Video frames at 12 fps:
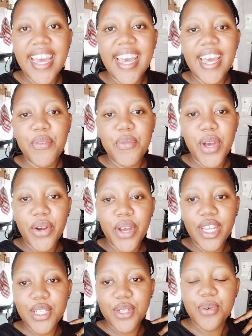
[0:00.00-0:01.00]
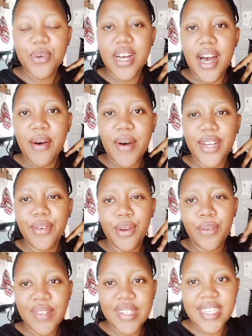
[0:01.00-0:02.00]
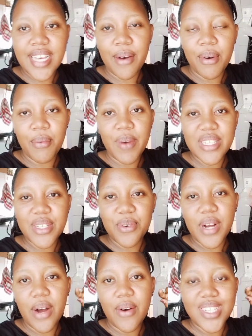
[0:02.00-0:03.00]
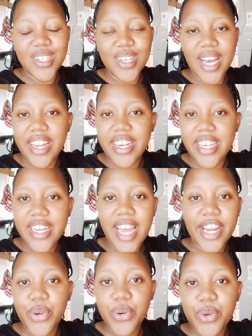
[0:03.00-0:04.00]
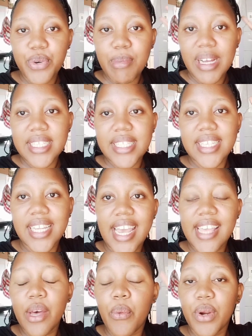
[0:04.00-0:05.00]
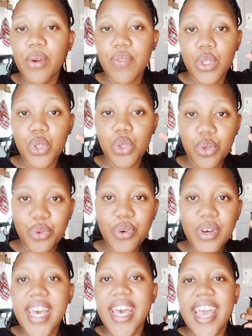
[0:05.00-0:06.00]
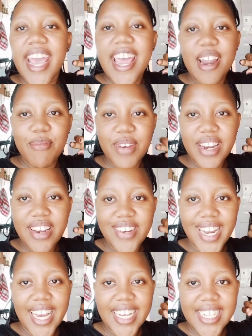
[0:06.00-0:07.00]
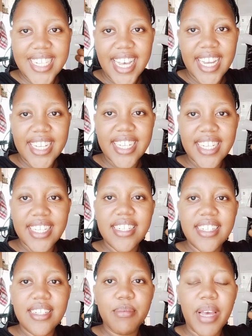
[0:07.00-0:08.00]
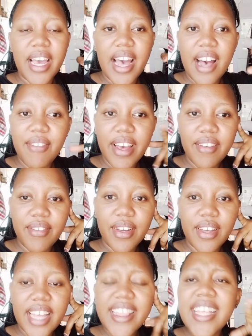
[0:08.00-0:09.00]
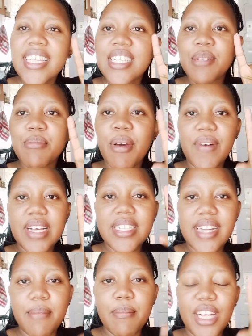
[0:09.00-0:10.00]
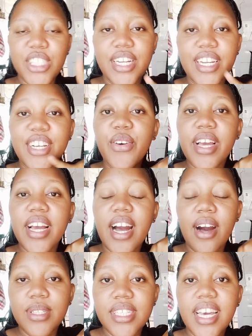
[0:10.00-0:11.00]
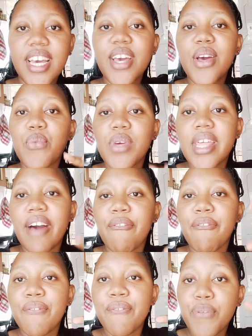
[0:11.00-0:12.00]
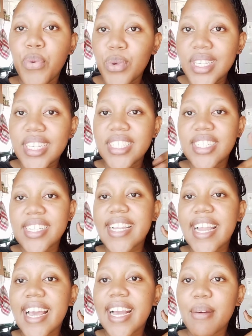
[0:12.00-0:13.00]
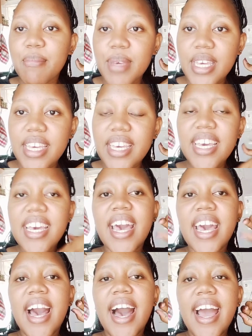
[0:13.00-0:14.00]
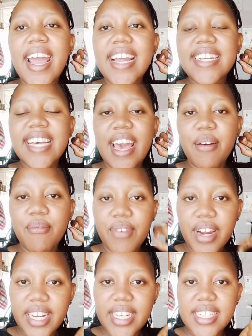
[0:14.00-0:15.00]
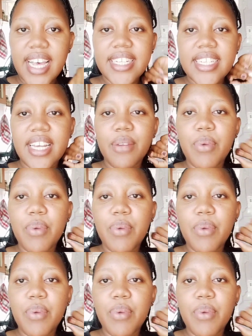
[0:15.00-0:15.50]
We are going to Kahawa. I don't know if it's Kahawa West or Kahawa Sukari. I don't know, but either one of the two. And I'm really excited. This is I think this is my first time actually going out with a foodie just like me. And I am very excited.